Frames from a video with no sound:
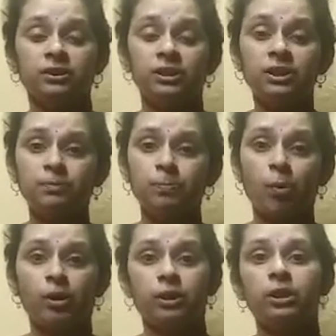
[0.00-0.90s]
This
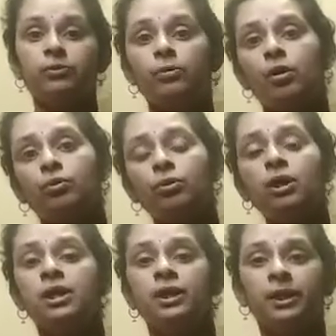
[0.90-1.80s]
point you have to
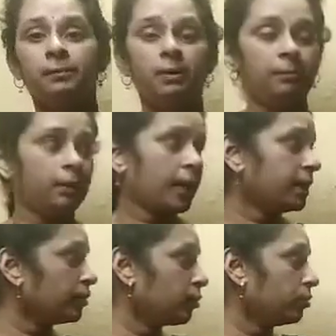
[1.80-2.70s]
remember, and
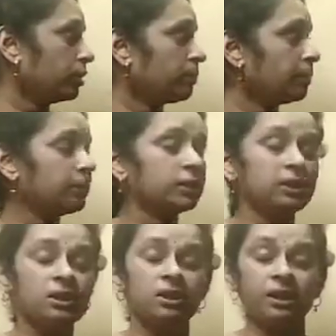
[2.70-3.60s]
you have to remember
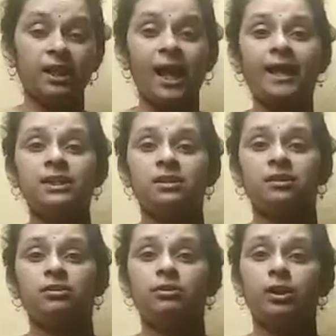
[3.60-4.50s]
these
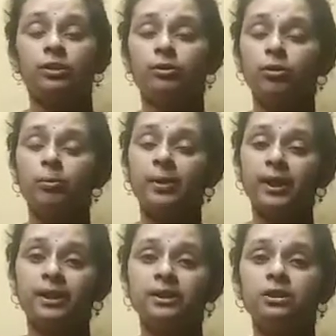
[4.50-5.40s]
reactions and you have to
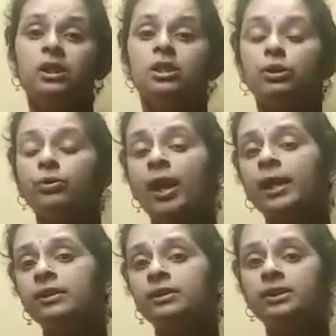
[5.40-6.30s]
practice to
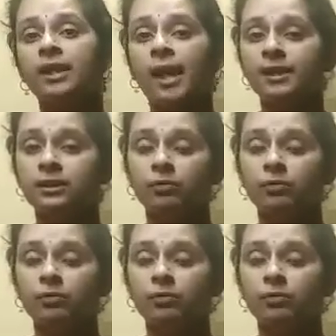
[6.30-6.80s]
write the reaction.